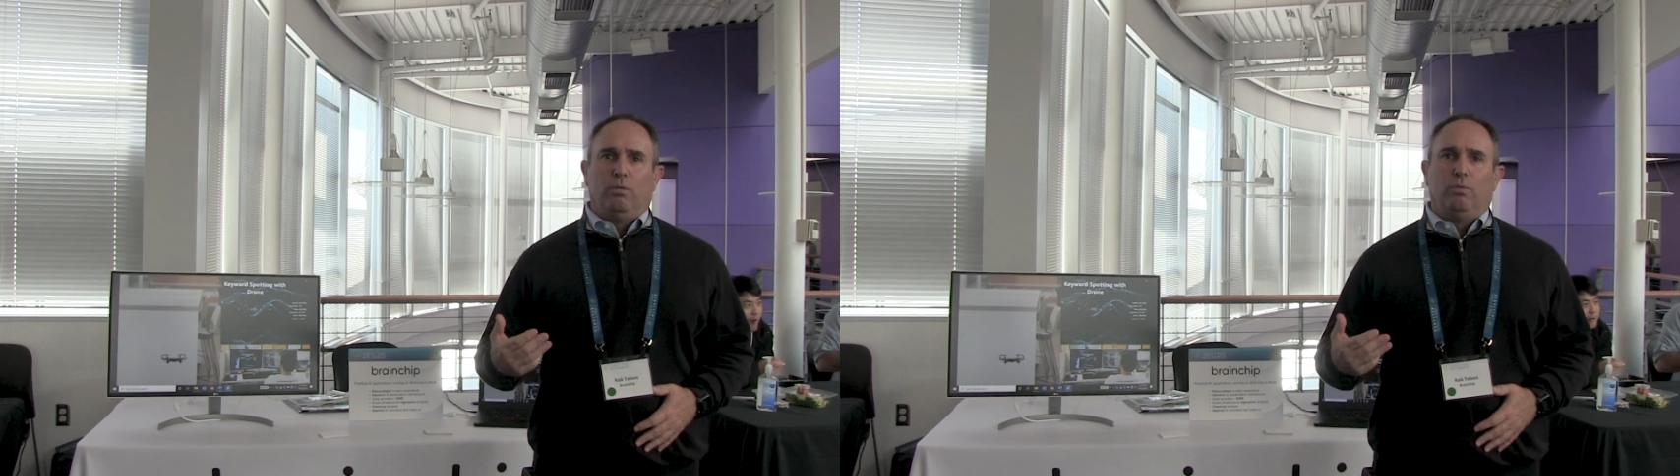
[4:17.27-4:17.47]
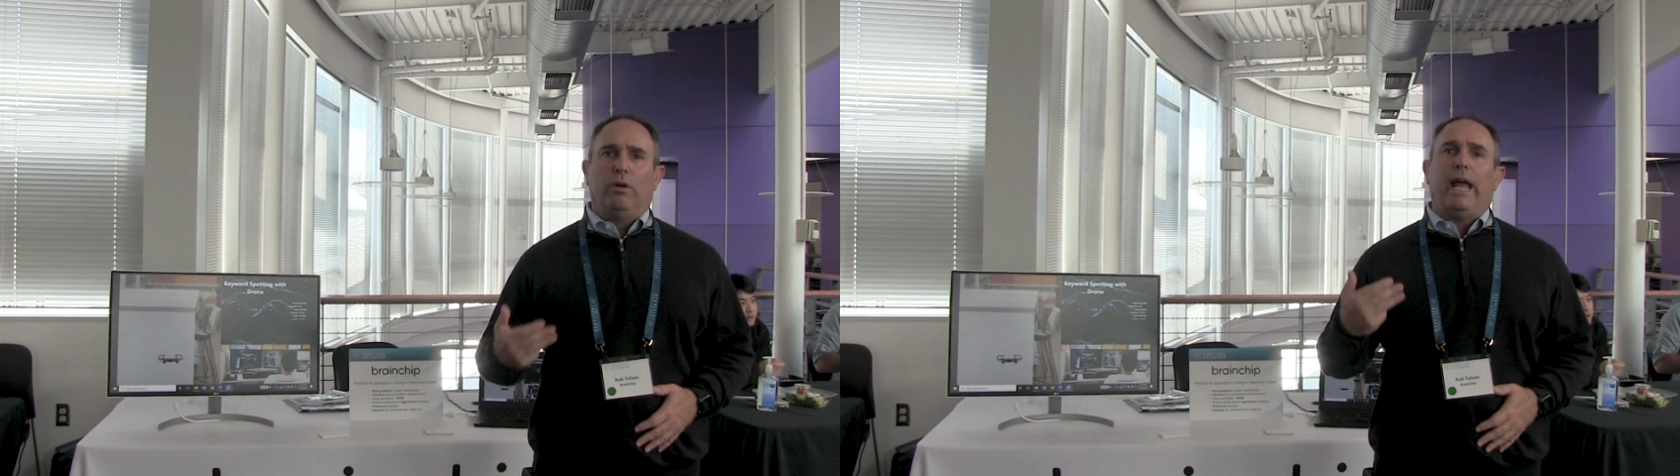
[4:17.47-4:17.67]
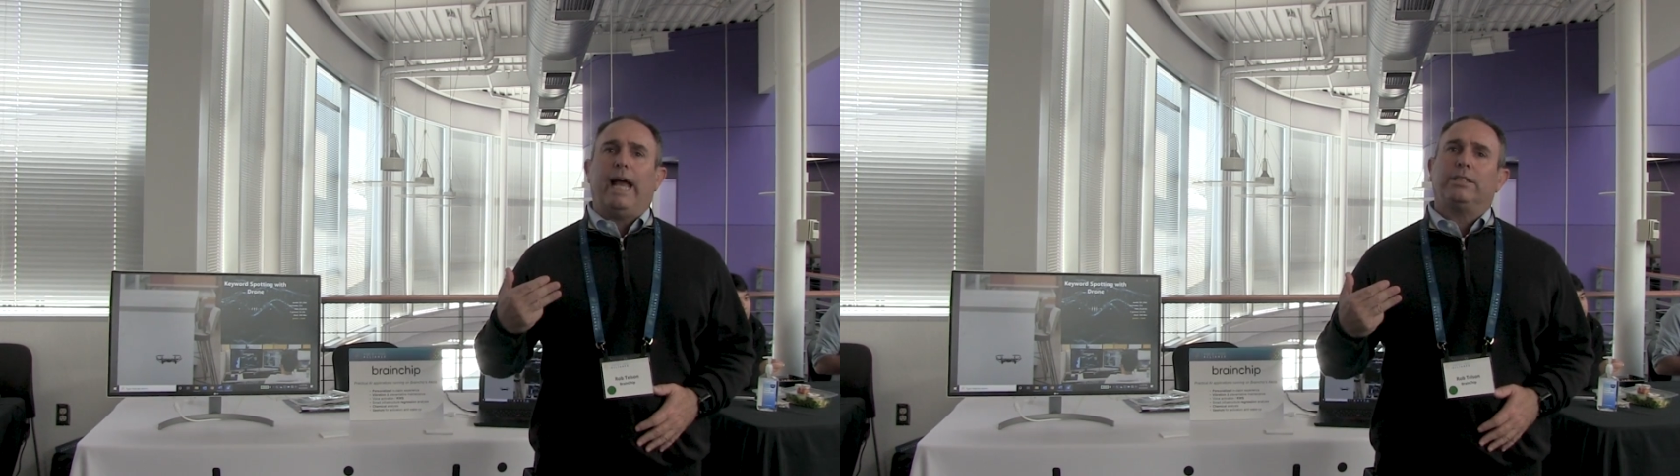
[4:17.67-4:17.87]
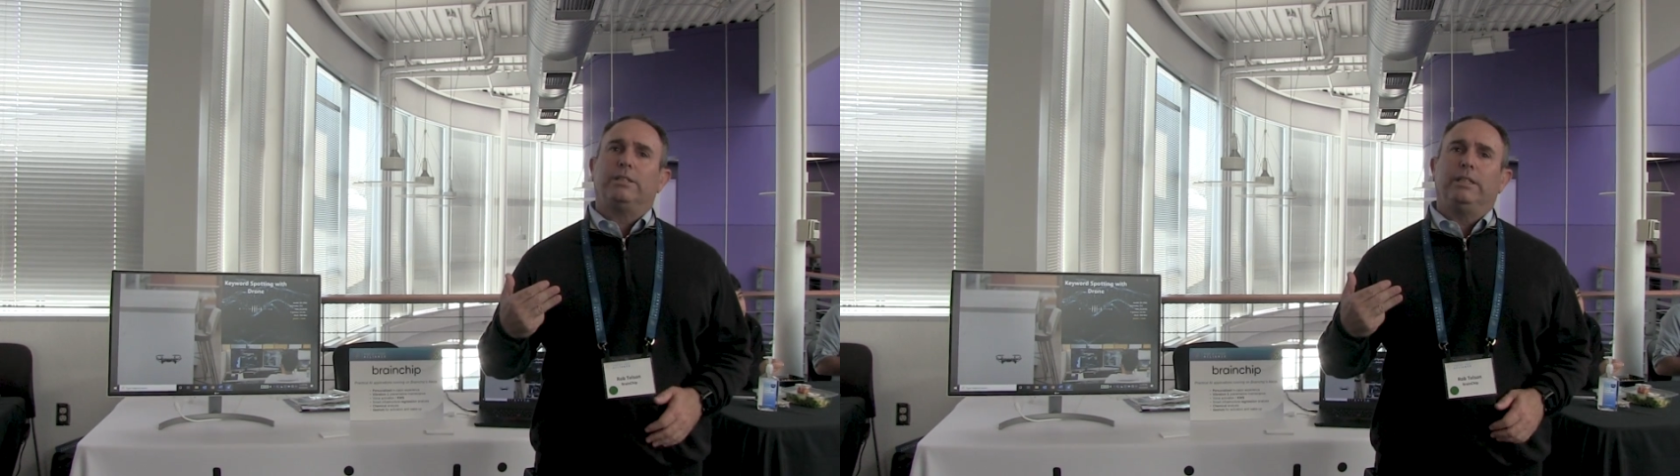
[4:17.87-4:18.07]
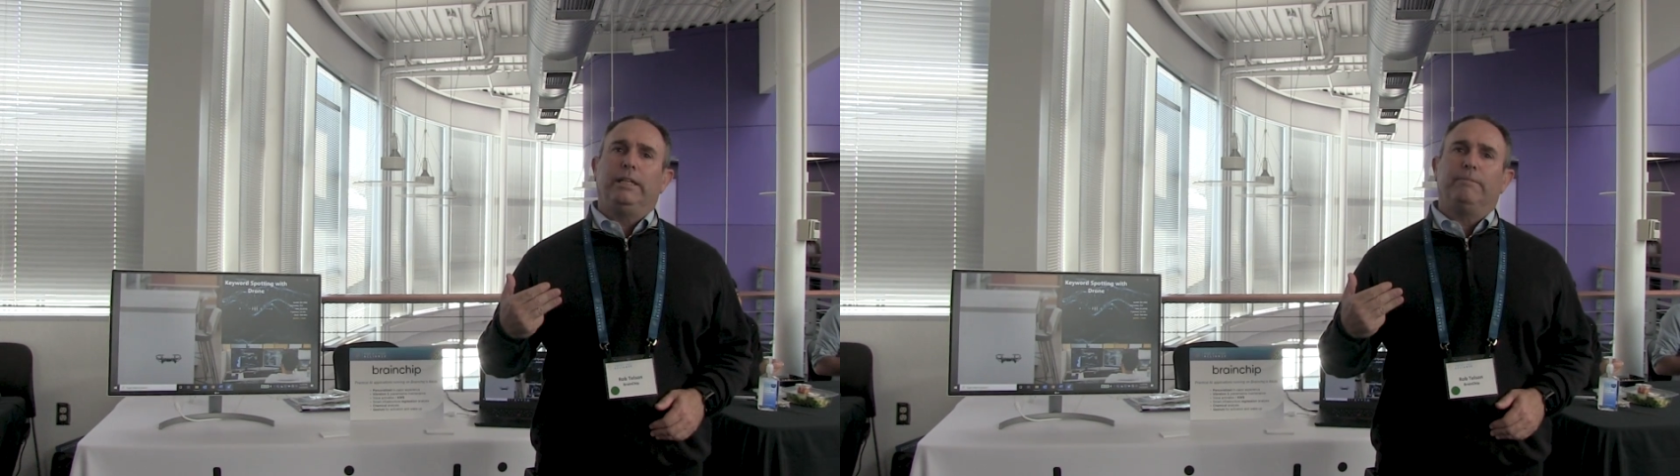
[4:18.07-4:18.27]
we're
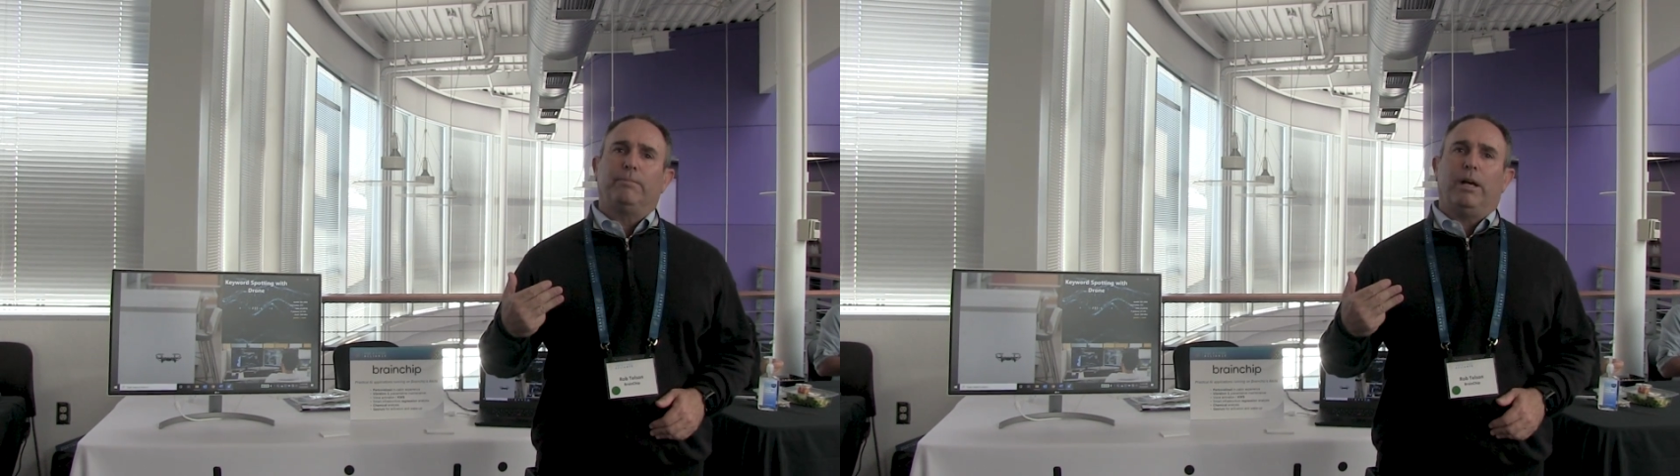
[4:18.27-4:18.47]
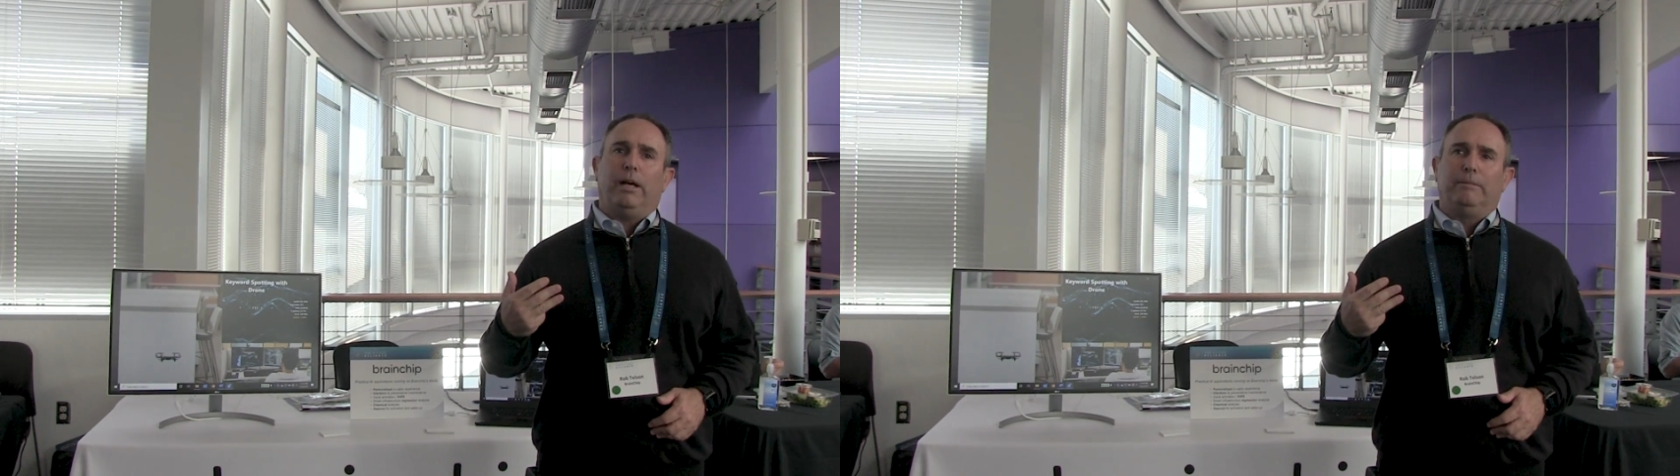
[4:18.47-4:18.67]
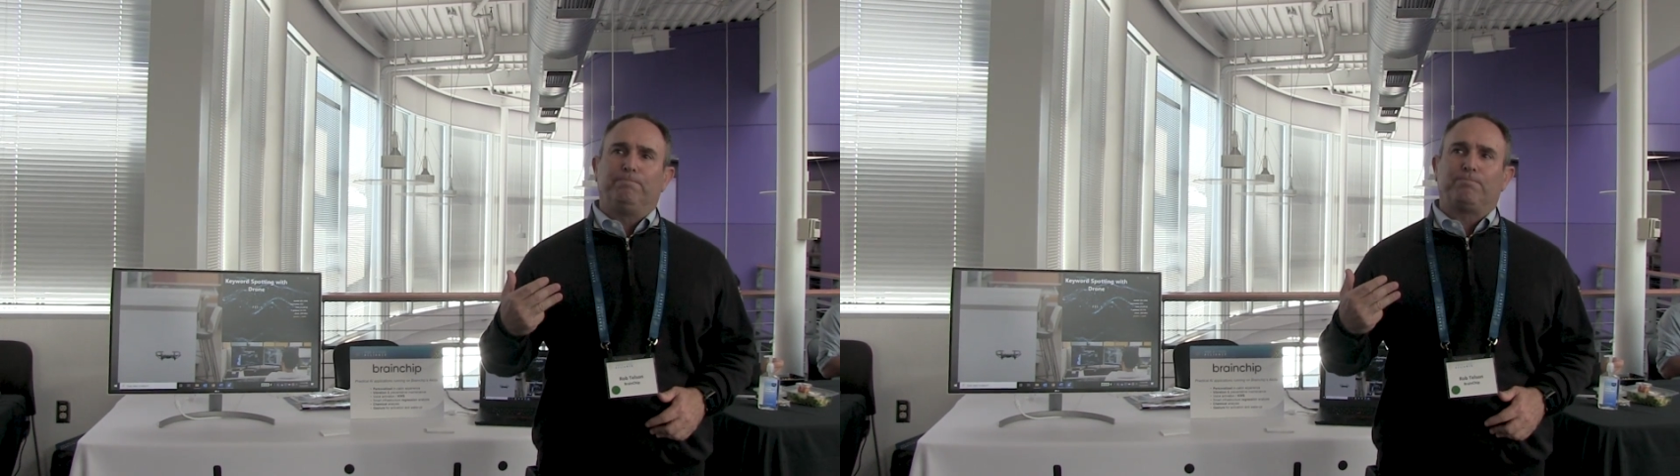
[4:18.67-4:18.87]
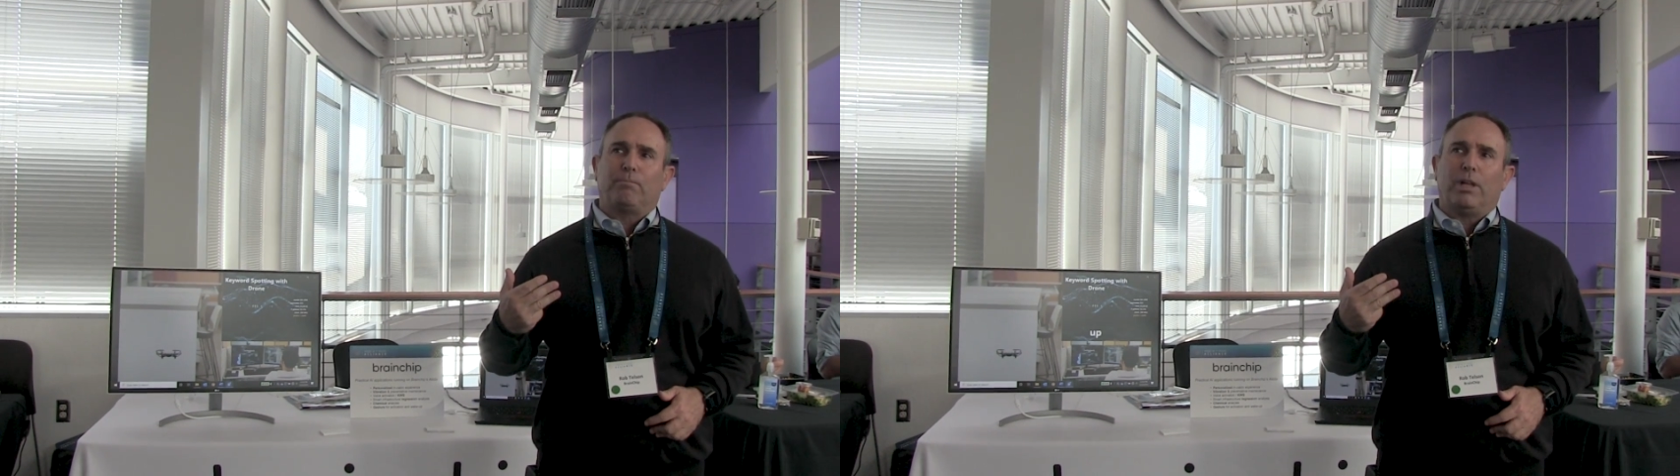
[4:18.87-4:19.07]
actually um,